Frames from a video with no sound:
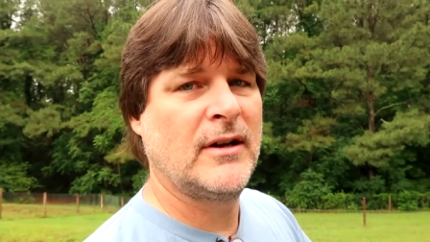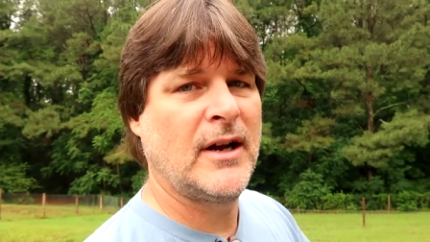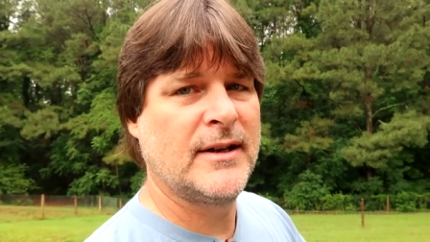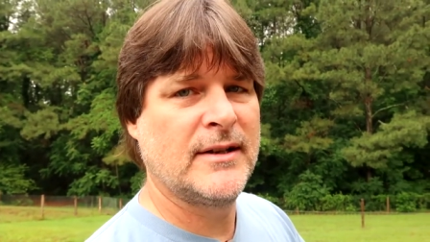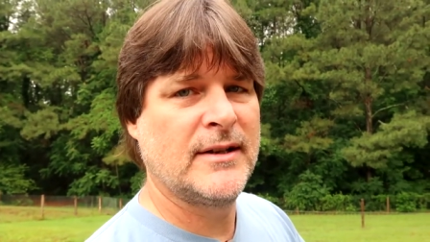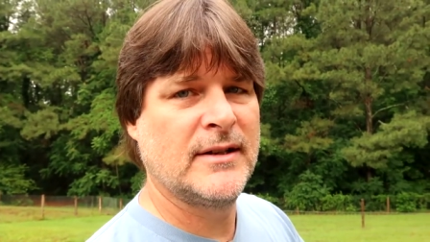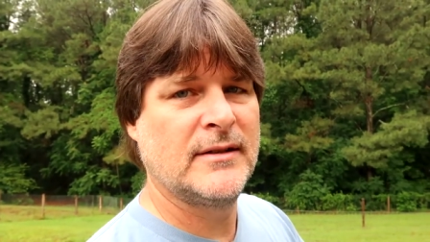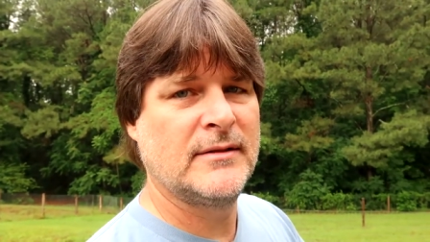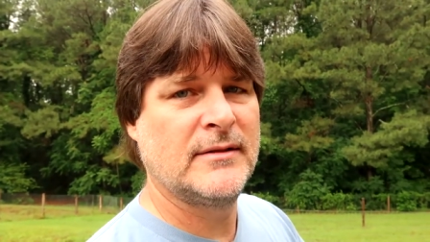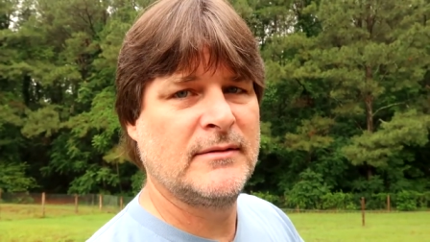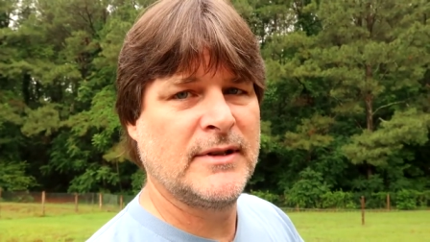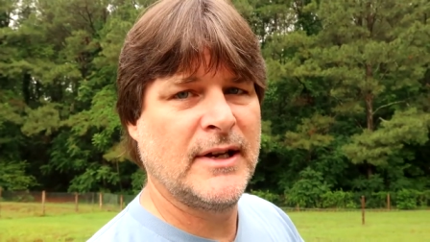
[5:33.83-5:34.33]
I
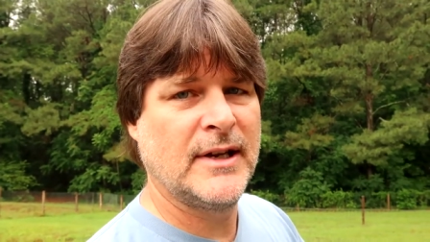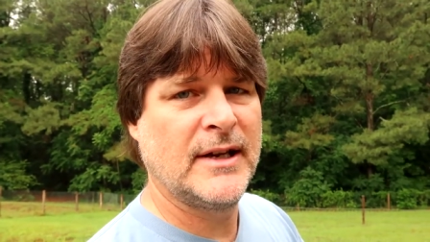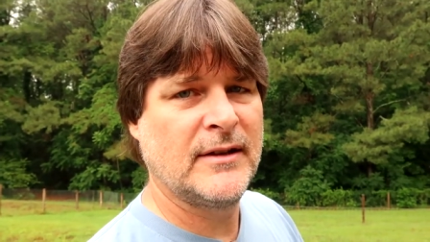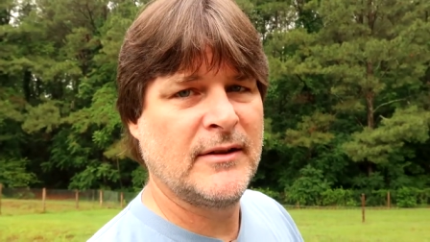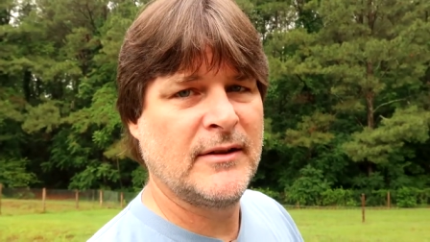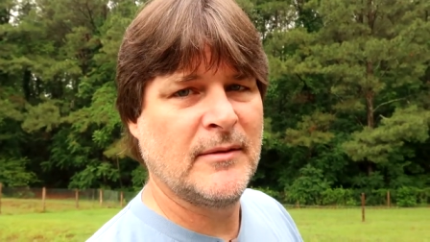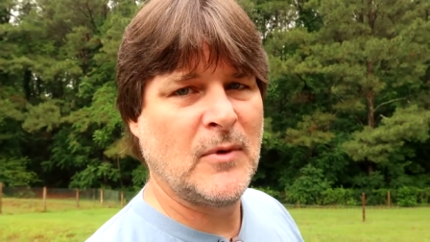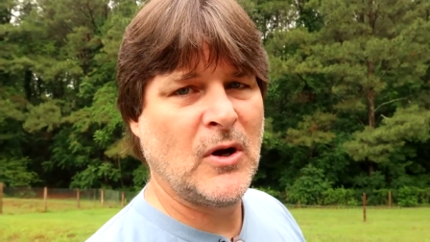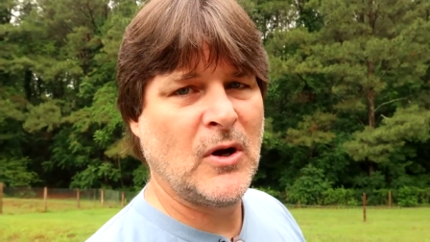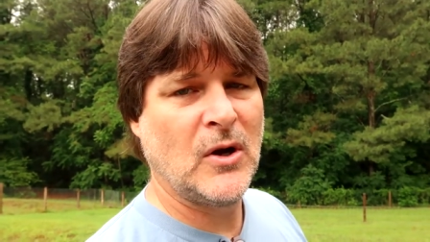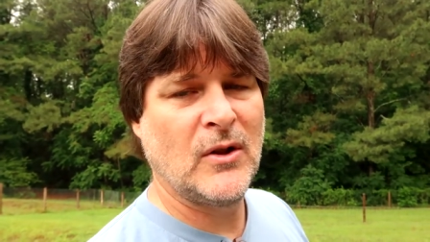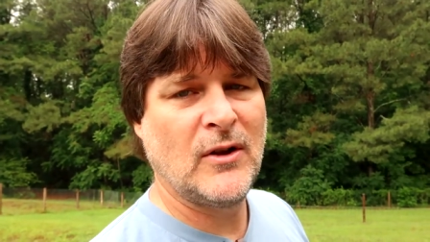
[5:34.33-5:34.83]
did take
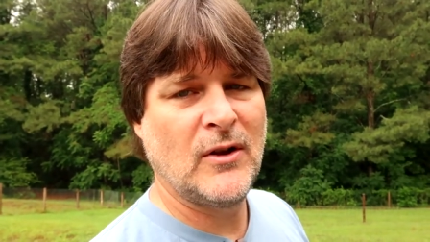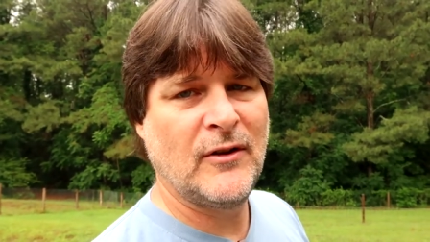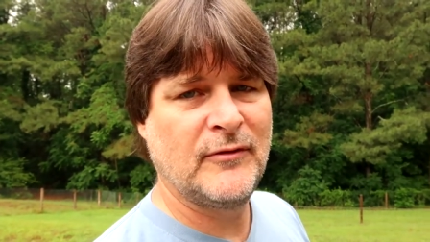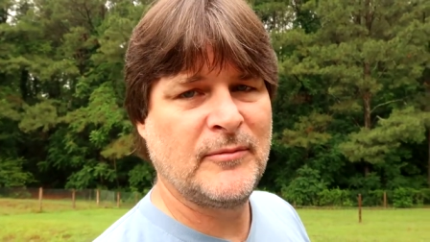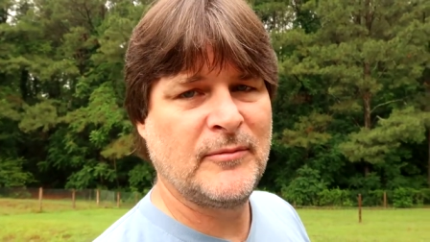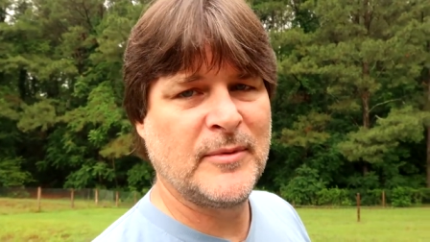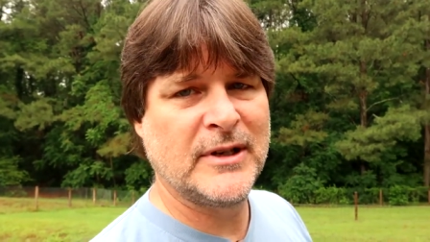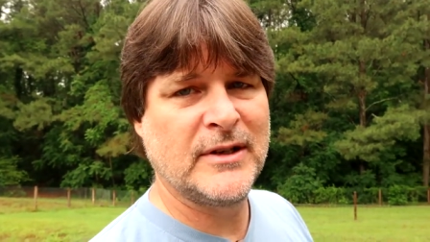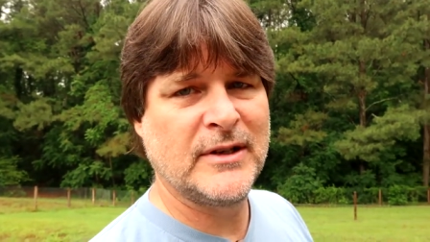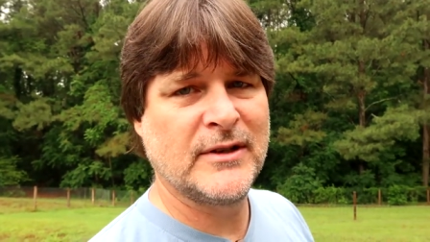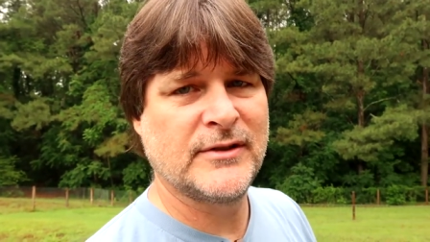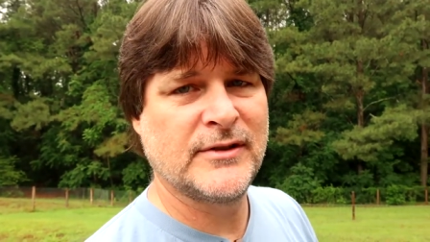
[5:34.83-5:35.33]
them all
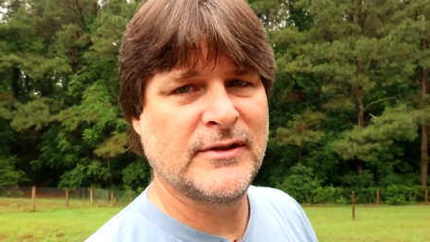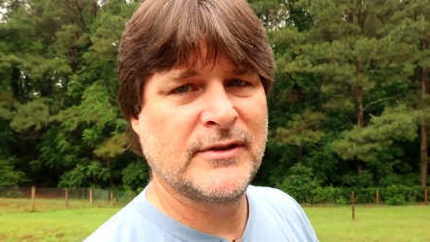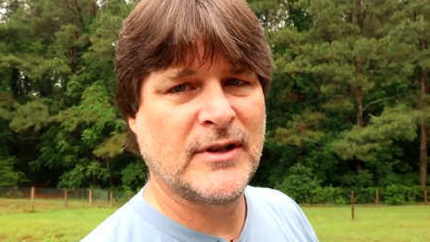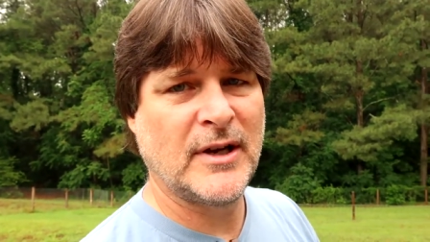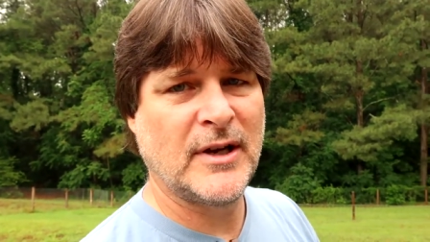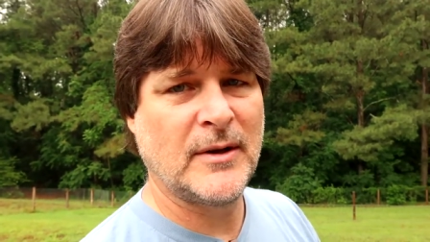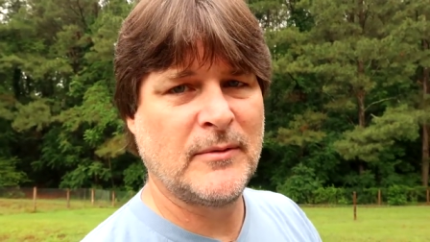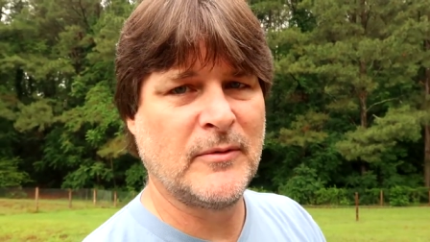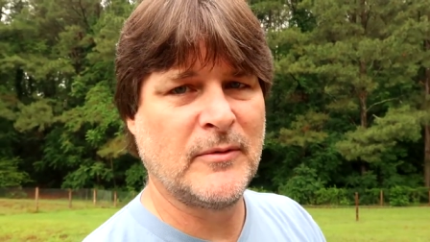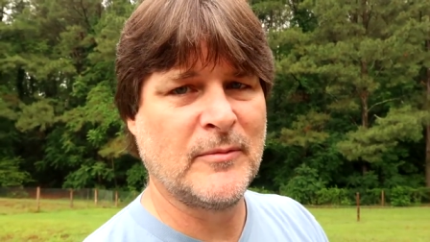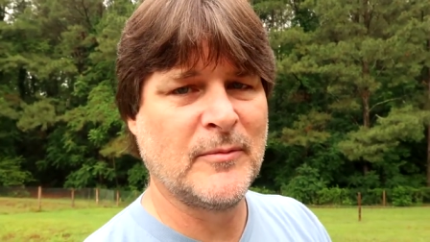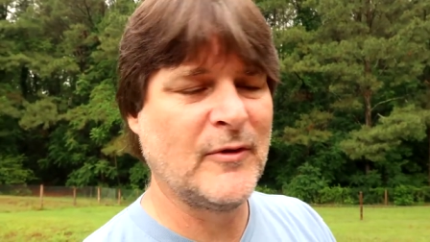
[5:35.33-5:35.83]
off because
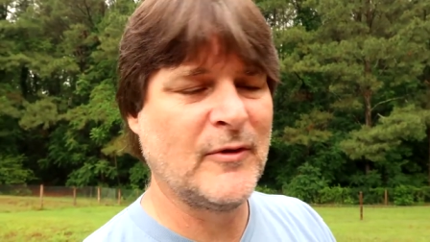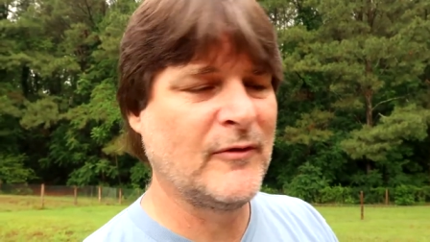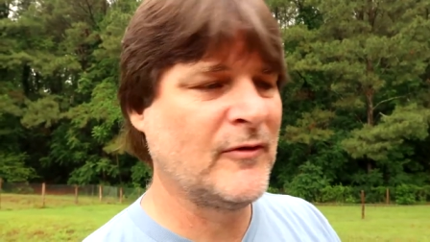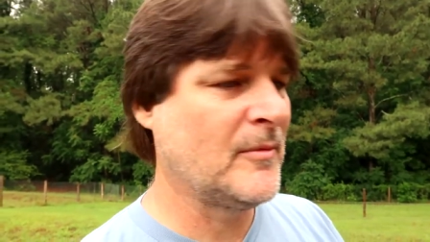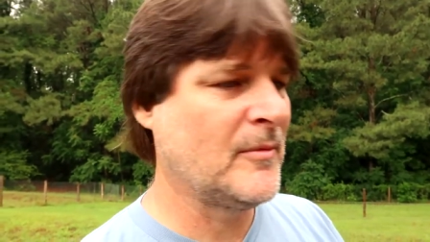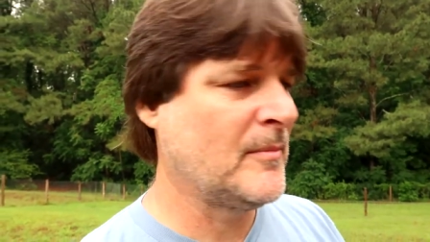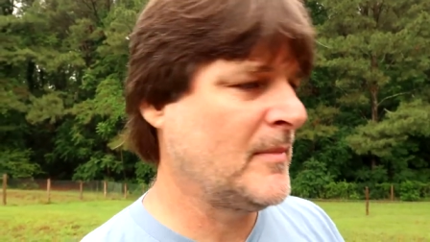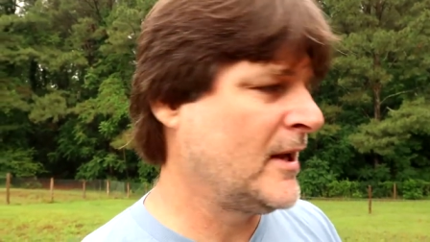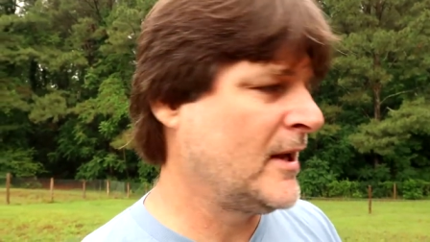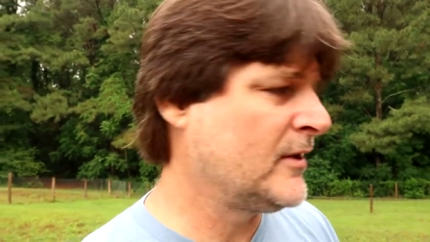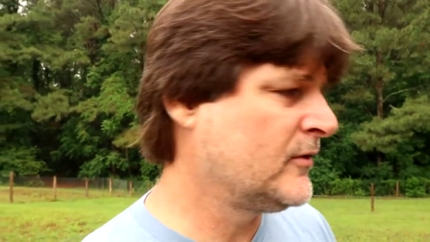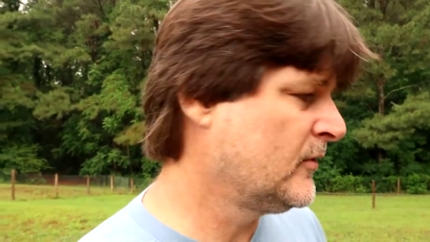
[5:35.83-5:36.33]
I removed
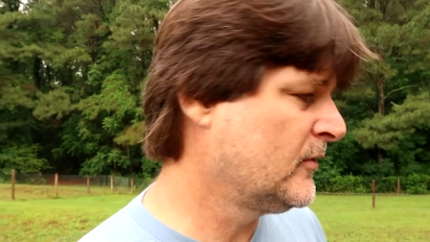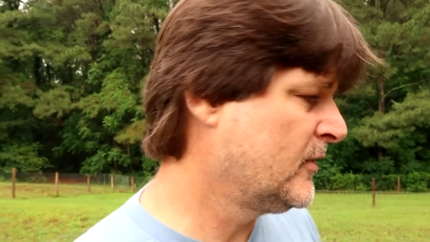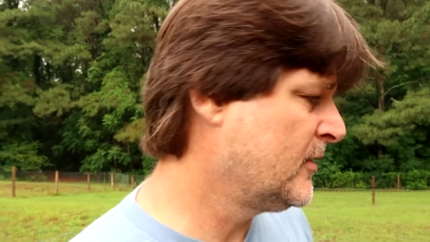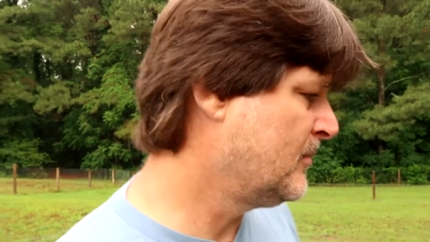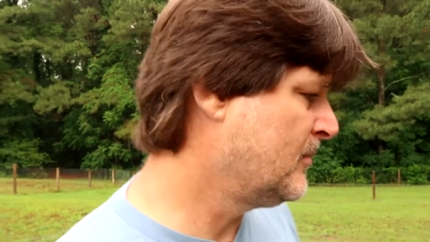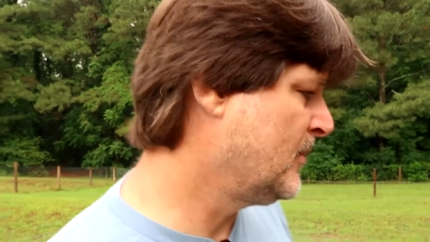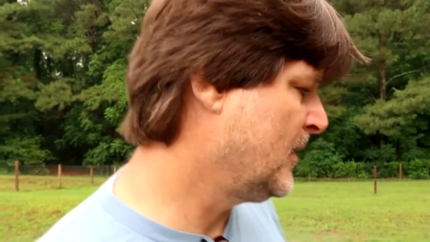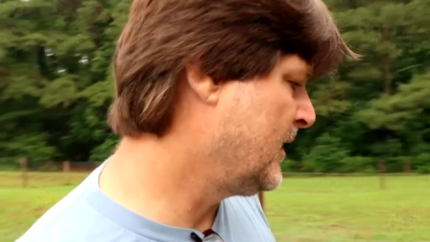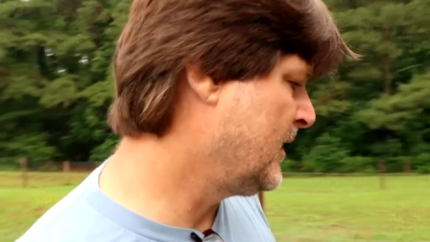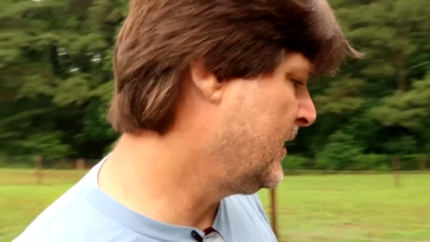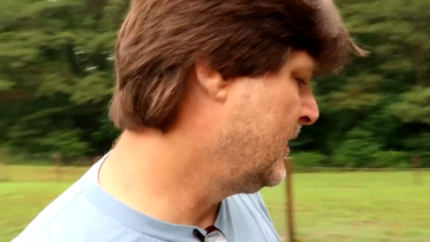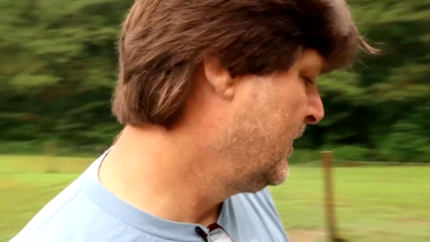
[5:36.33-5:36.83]
them manually,
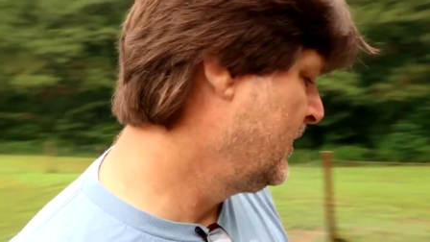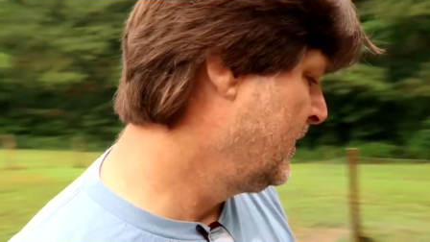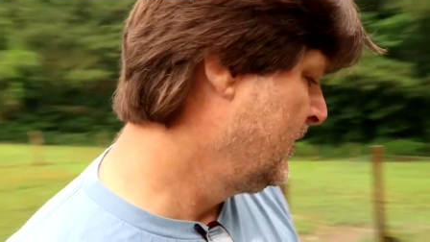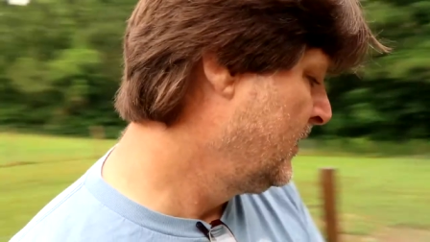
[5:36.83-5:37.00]
but